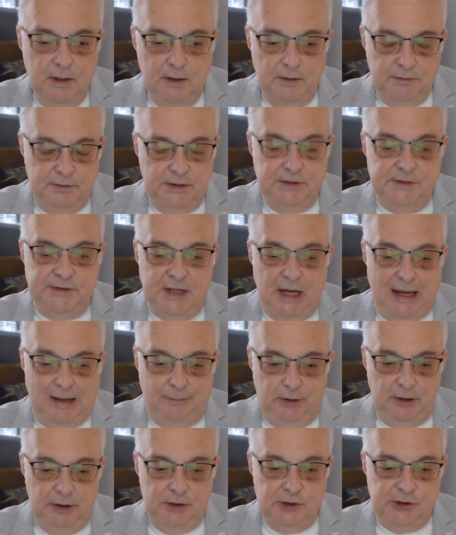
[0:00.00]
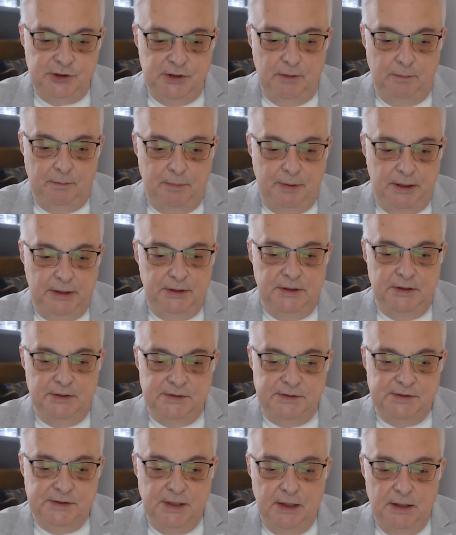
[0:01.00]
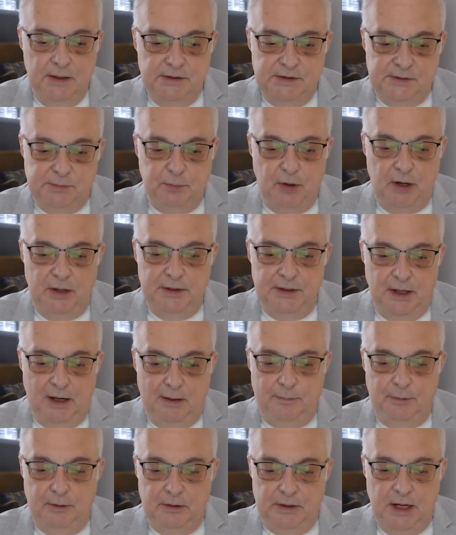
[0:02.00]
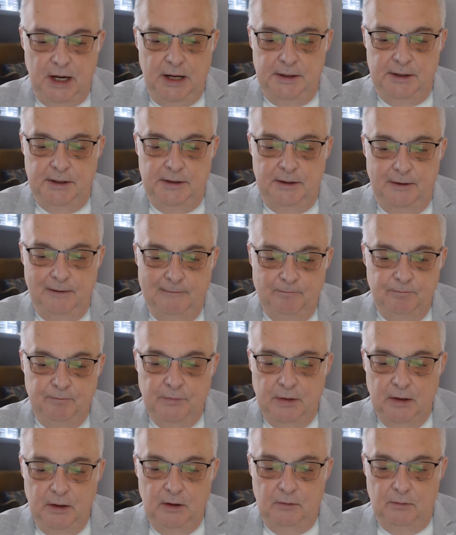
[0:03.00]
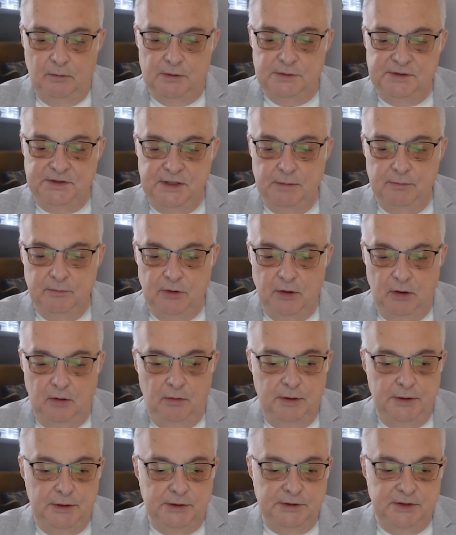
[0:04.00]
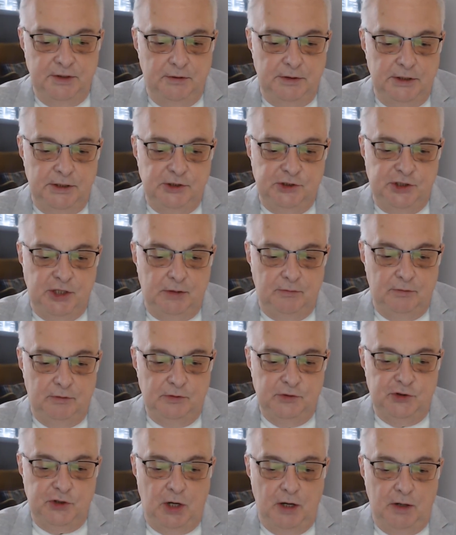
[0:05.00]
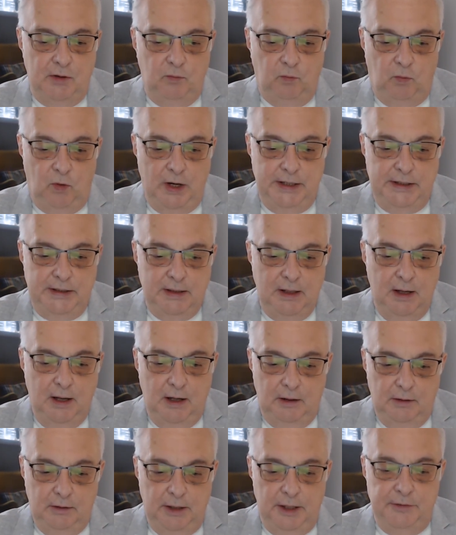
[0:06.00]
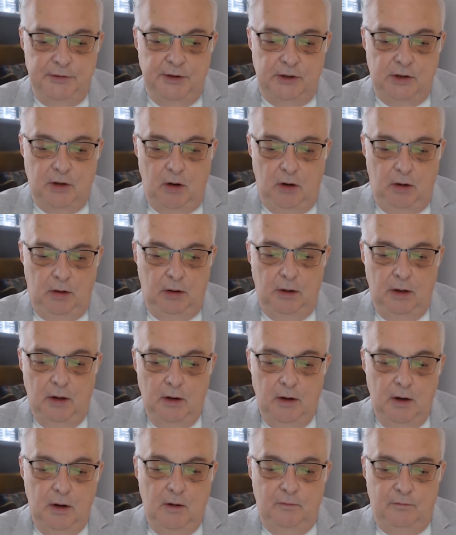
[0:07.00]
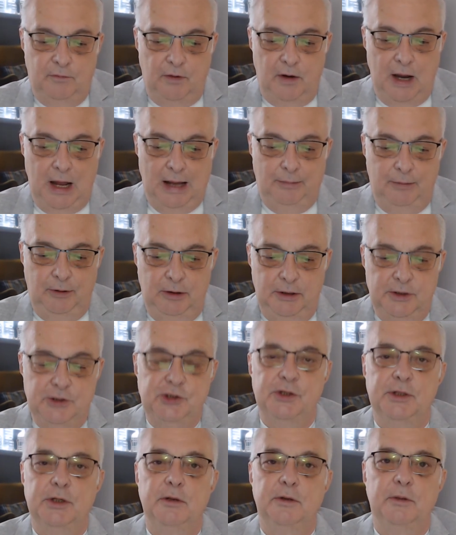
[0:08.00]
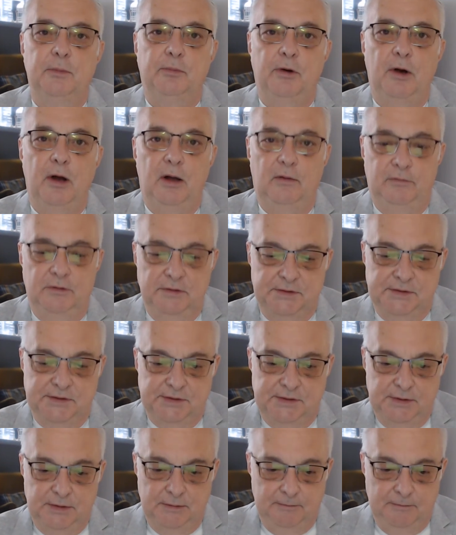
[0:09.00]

These abolition opinions spread to Upper Canada, where Simcoe and Attorney General John White led the call for abolition in the province.